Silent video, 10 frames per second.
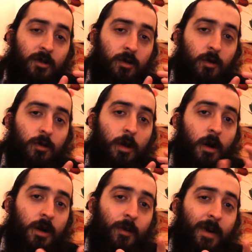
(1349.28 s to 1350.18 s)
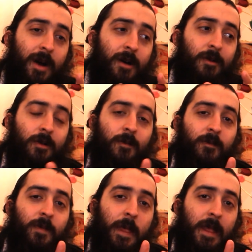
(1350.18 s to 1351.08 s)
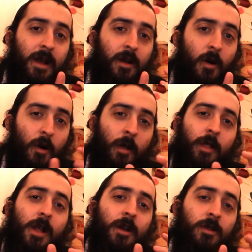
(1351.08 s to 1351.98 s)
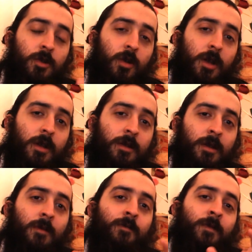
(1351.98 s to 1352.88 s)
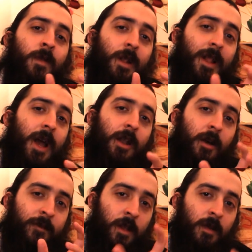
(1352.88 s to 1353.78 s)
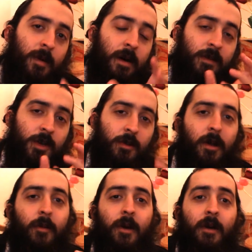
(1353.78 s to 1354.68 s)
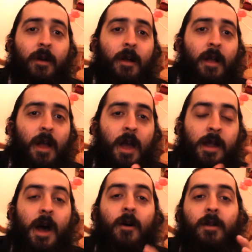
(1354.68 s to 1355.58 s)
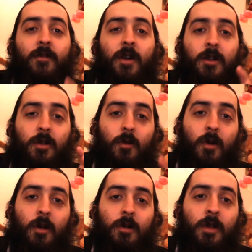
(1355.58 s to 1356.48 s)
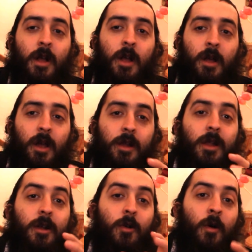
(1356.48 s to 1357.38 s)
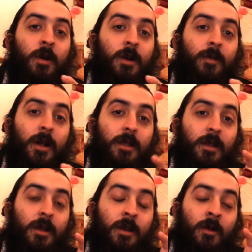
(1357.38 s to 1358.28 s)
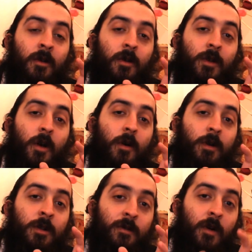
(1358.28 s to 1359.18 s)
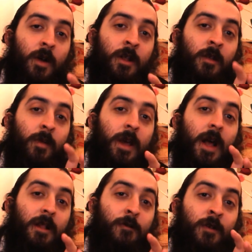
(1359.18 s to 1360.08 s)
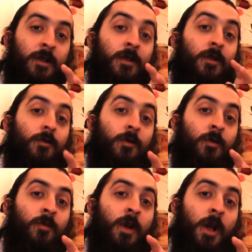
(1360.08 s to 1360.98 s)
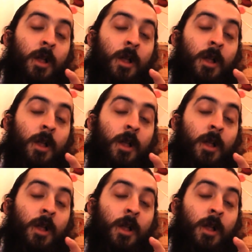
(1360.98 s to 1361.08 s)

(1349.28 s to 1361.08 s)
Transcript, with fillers: to talk about Orthodox Judaism, the light of the Lubavitcher Rebbe, and how it affects the world it's like talking about you know they're always avoiding the big elephant in the room